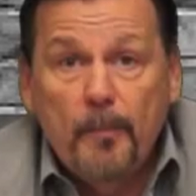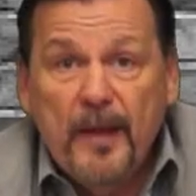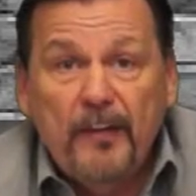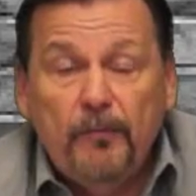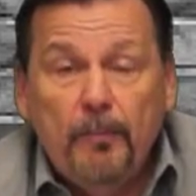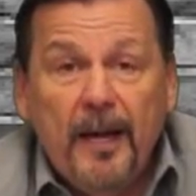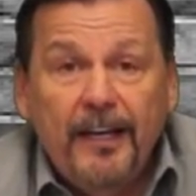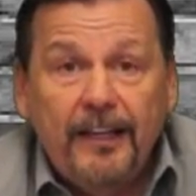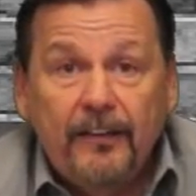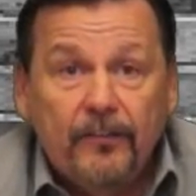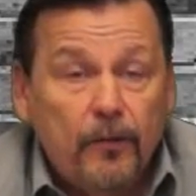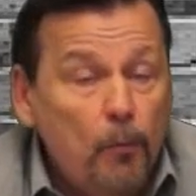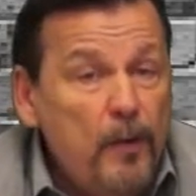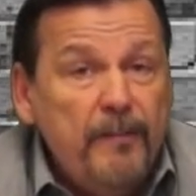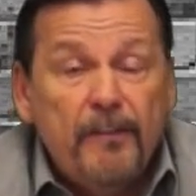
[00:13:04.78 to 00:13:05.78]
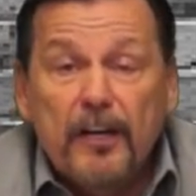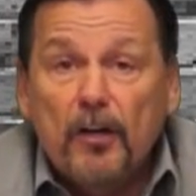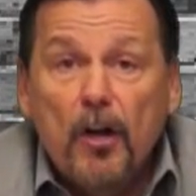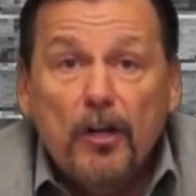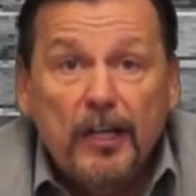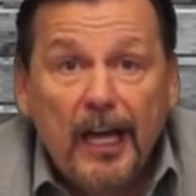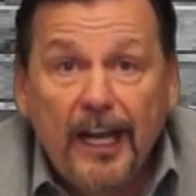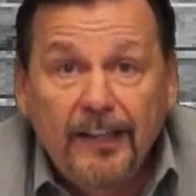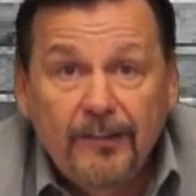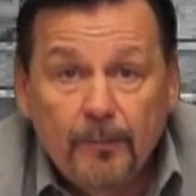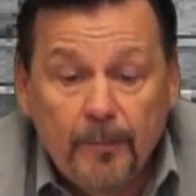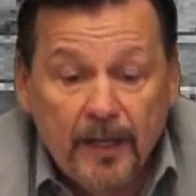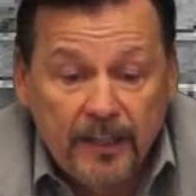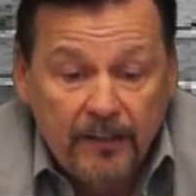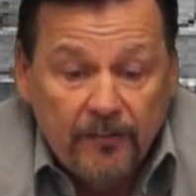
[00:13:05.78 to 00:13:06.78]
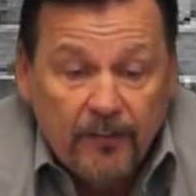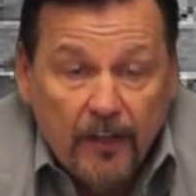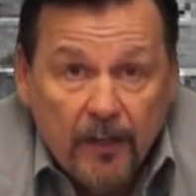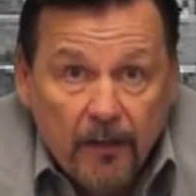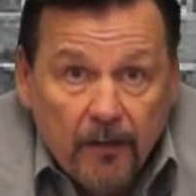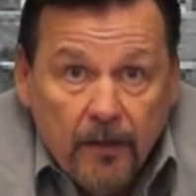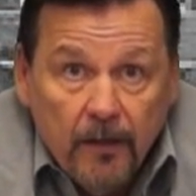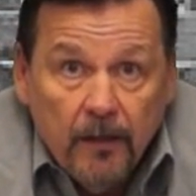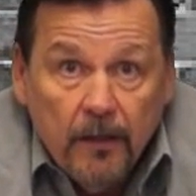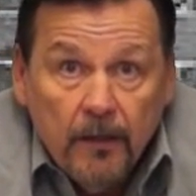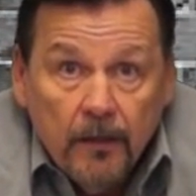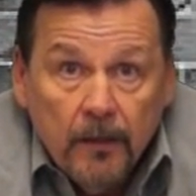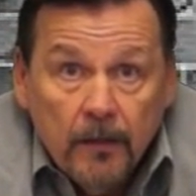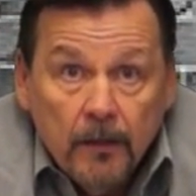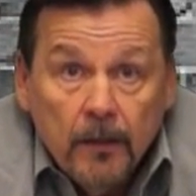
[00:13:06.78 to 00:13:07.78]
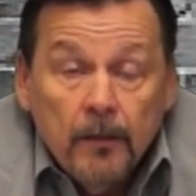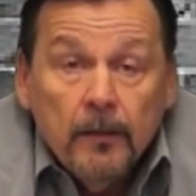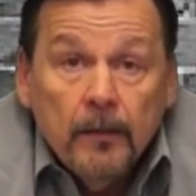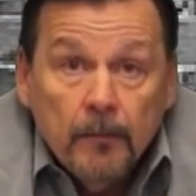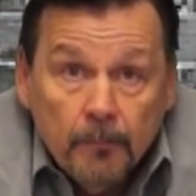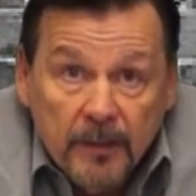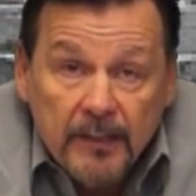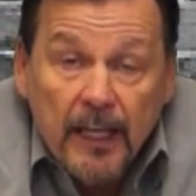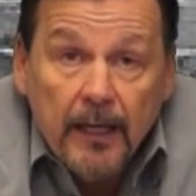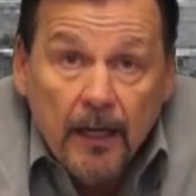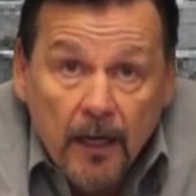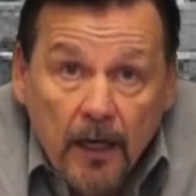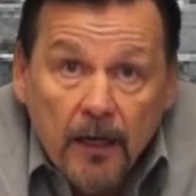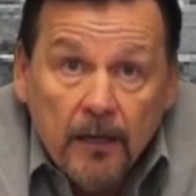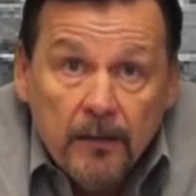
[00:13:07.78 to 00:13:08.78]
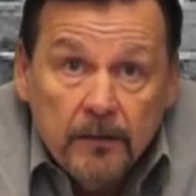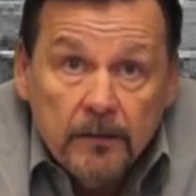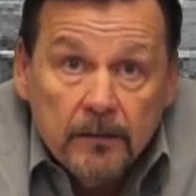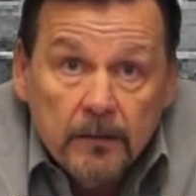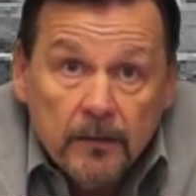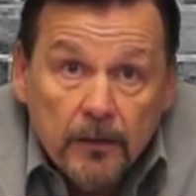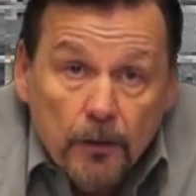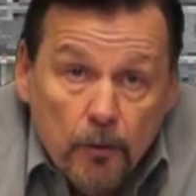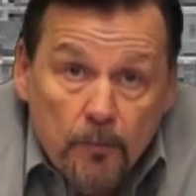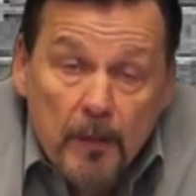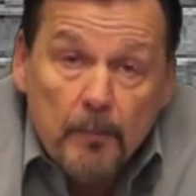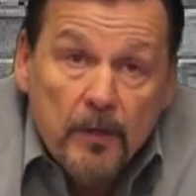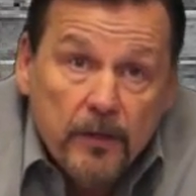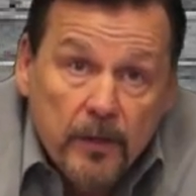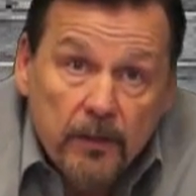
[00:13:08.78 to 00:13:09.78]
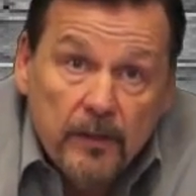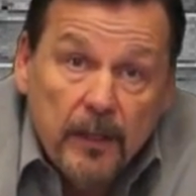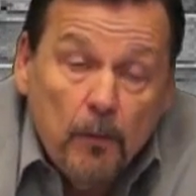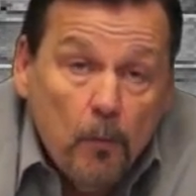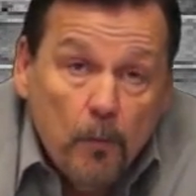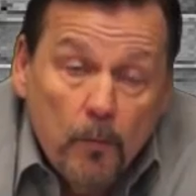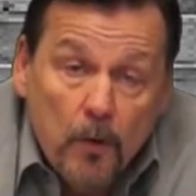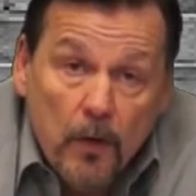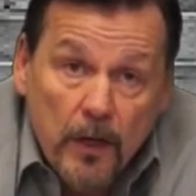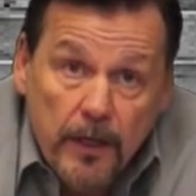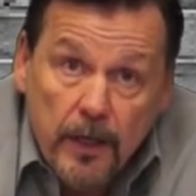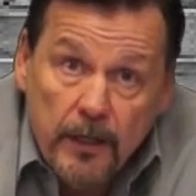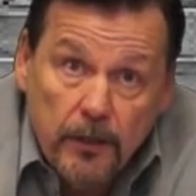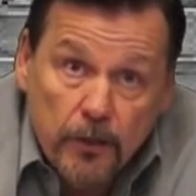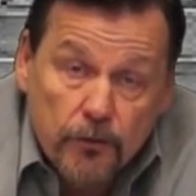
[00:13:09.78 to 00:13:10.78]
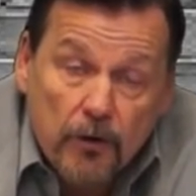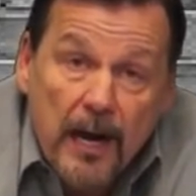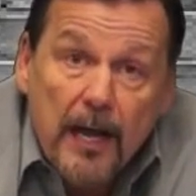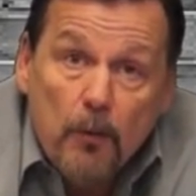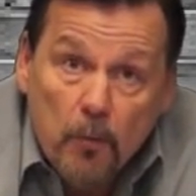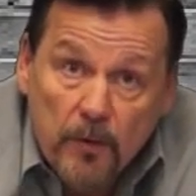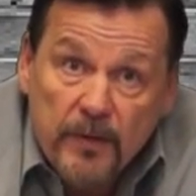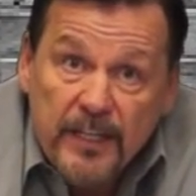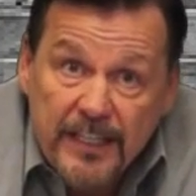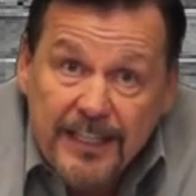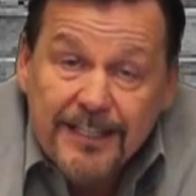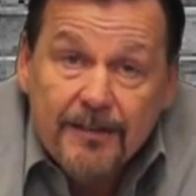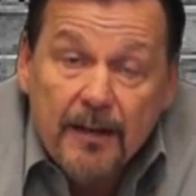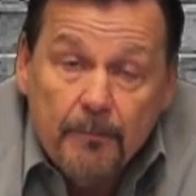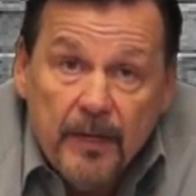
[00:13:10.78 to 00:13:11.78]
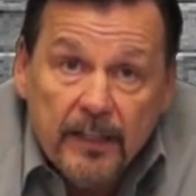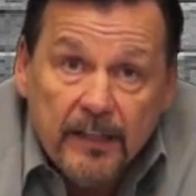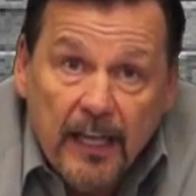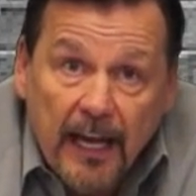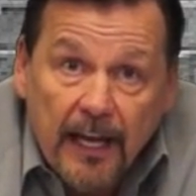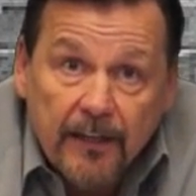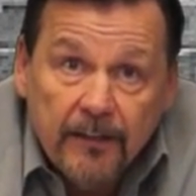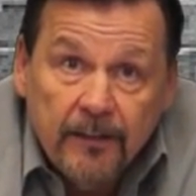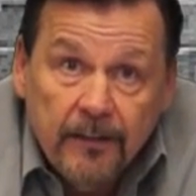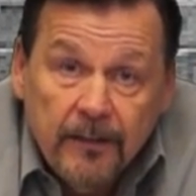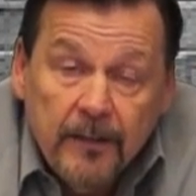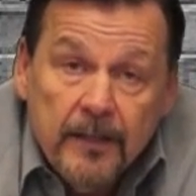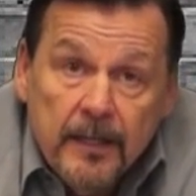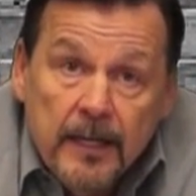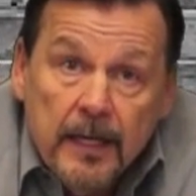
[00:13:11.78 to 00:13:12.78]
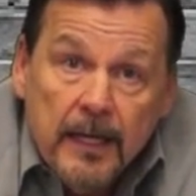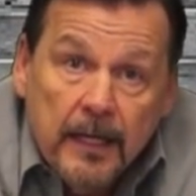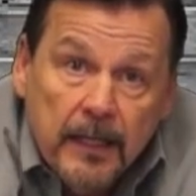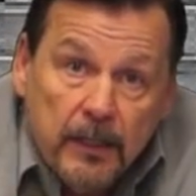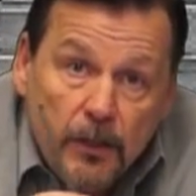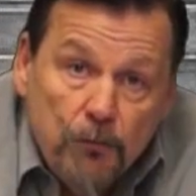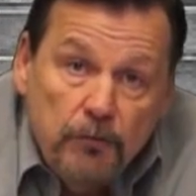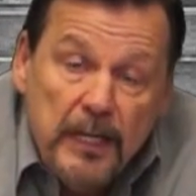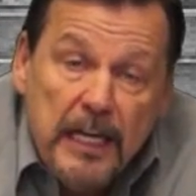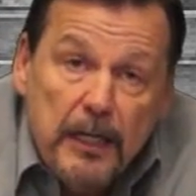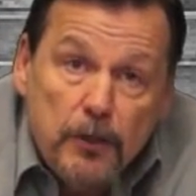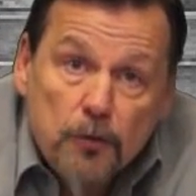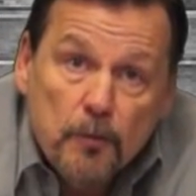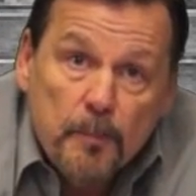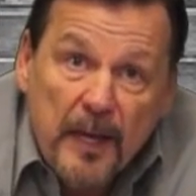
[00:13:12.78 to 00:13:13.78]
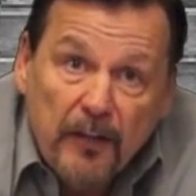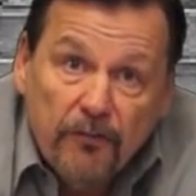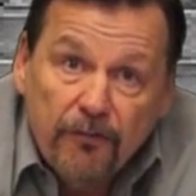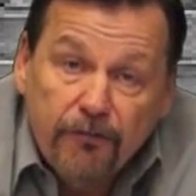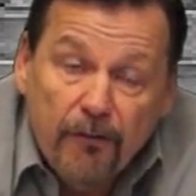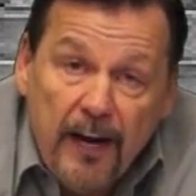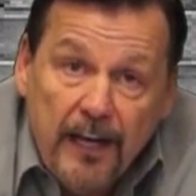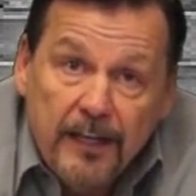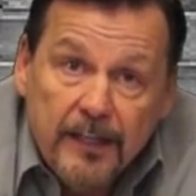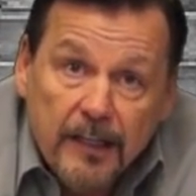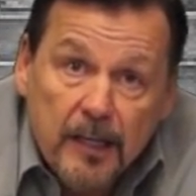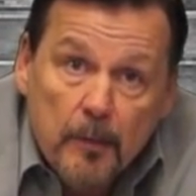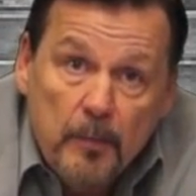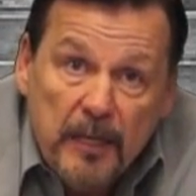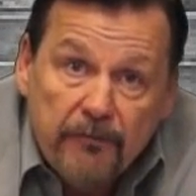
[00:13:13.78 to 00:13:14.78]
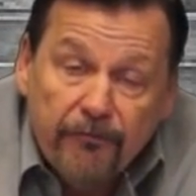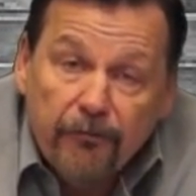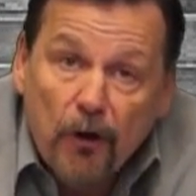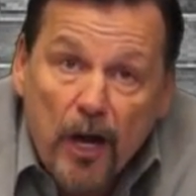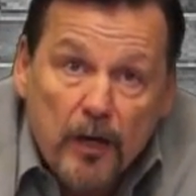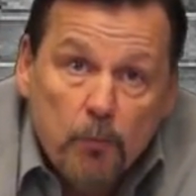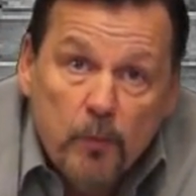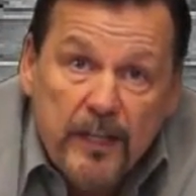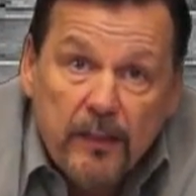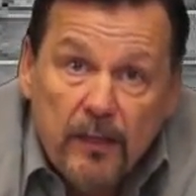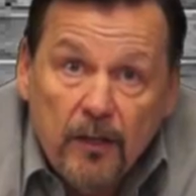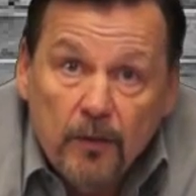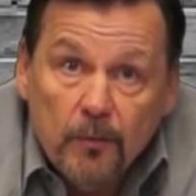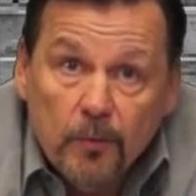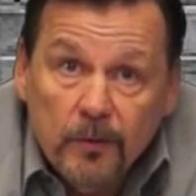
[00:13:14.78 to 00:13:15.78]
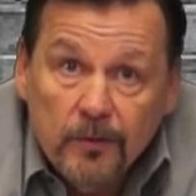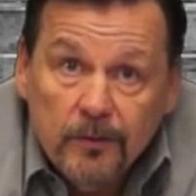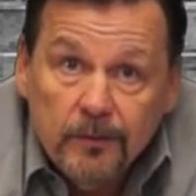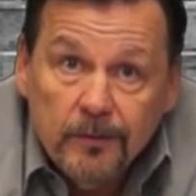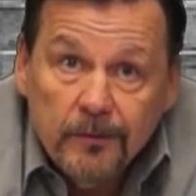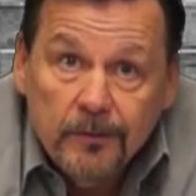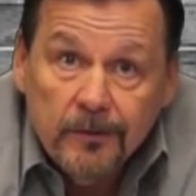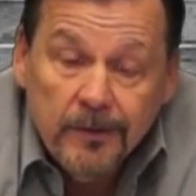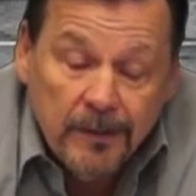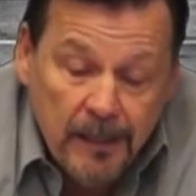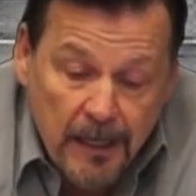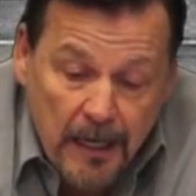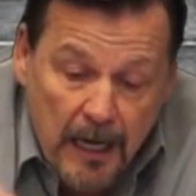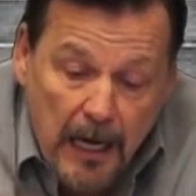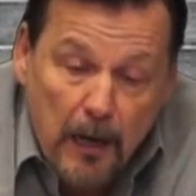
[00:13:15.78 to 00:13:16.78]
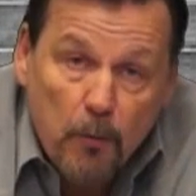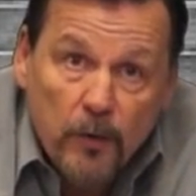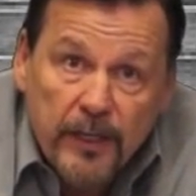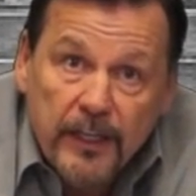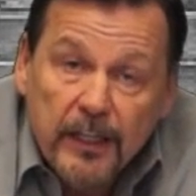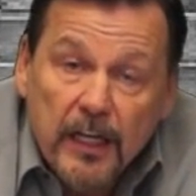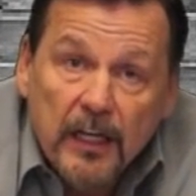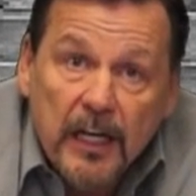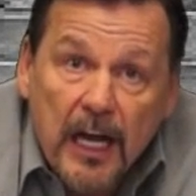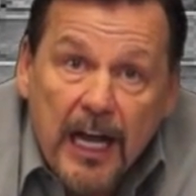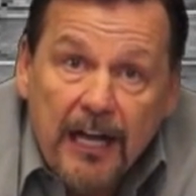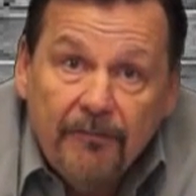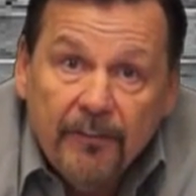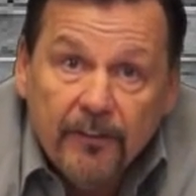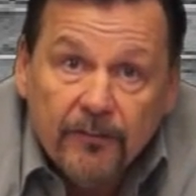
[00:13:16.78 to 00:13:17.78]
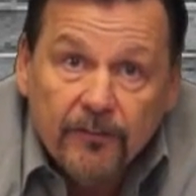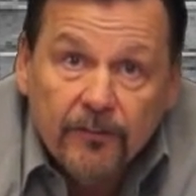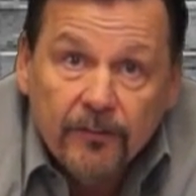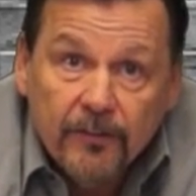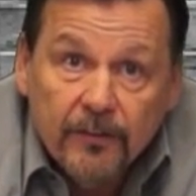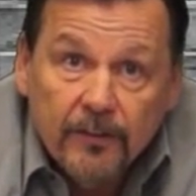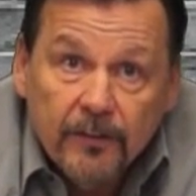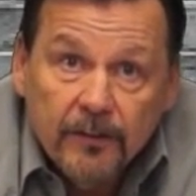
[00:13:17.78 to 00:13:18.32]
best buddies? We've got all kinds of buddies here. But they are. You remember the thing in the trial where he did admit that. You need your best friend to commit fraud with you. Howard and Kakavas.